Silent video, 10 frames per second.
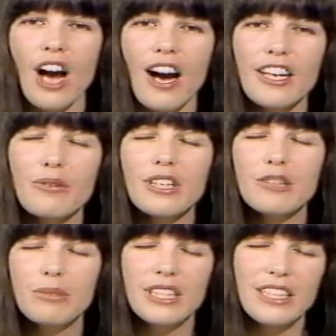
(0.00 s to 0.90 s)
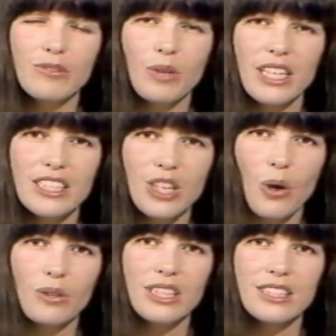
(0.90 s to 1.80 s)
Charlie really believed what he
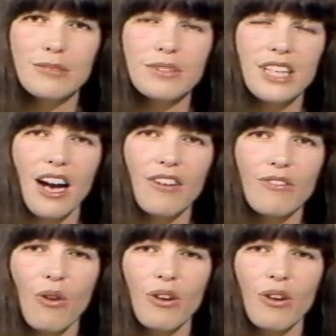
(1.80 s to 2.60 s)
told us himself,